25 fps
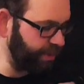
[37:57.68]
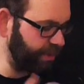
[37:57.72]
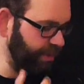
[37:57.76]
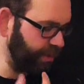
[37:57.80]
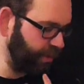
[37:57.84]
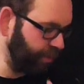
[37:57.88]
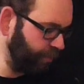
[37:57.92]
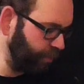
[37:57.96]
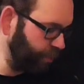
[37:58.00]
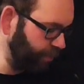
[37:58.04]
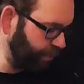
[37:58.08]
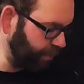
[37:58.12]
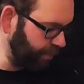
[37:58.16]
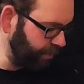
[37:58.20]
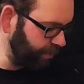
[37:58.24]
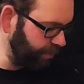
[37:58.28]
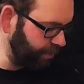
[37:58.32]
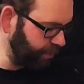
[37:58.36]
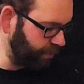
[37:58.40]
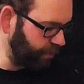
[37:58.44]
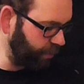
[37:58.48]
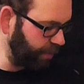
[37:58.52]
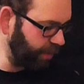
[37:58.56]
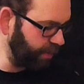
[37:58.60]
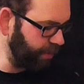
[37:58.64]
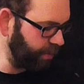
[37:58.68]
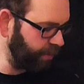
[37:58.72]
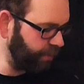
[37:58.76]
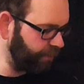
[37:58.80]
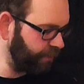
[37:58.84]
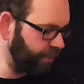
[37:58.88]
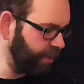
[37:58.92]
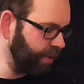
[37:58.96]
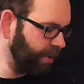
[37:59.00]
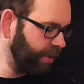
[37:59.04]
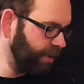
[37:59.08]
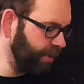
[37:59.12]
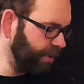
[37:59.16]
still movement 12,
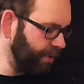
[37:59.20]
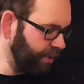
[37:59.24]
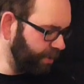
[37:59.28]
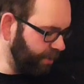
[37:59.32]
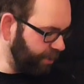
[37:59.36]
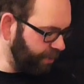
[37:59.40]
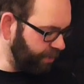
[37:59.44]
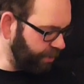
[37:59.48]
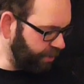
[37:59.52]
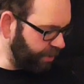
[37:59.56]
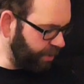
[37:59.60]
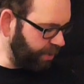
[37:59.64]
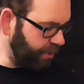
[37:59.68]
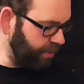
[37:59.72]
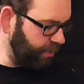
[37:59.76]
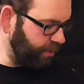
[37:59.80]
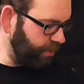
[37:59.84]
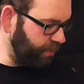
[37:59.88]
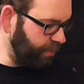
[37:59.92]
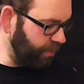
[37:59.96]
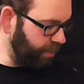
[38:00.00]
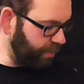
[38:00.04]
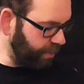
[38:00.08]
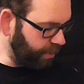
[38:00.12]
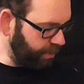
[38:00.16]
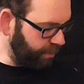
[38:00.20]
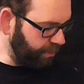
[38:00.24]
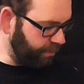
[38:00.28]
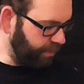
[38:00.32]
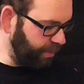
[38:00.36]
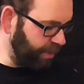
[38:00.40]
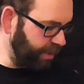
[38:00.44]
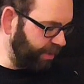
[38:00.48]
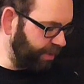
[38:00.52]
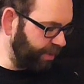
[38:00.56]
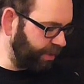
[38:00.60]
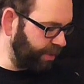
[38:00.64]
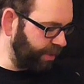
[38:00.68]
still
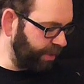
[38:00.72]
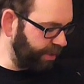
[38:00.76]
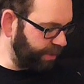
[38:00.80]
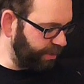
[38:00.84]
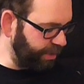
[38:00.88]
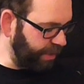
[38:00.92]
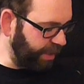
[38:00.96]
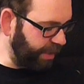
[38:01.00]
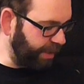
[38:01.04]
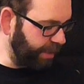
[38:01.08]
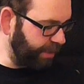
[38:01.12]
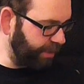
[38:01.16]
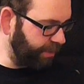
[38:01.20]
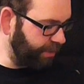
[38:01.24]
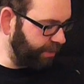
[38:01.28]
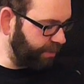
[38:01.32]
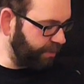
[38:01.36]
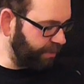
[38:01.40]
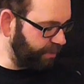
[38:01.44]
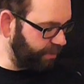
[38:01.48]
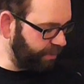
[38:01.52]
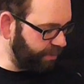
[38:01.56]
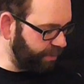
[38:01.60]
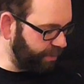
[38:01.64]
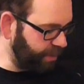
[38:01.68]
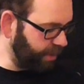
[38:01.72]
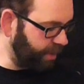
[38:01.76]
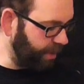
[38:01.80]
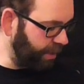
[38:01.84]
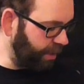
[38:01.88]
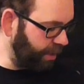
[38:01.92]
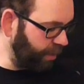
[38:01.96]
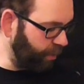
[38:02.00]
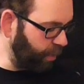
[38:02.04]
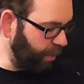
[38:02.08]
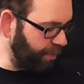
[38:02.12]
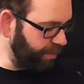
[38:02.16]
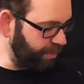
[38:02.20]
ballistics and
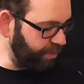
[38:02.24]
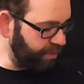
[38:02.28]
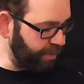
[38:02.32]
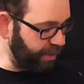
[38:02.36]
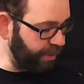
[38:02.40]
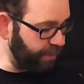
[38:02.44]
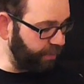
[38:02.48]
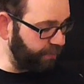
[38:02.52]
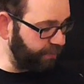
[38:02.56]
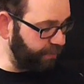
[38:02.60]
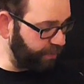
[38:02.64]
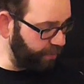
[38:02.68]
weapon skill of